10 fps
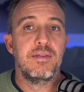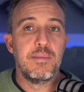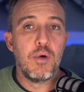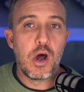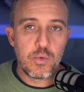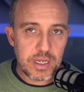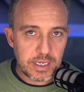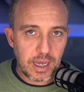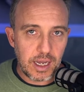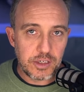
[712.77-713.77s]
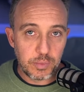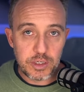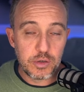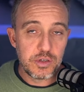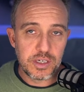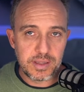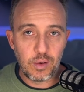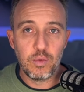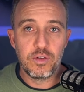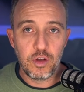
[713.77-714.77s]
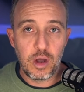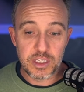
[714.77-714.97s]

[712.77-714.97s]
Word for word: they might re-engage. And we do see that all the time.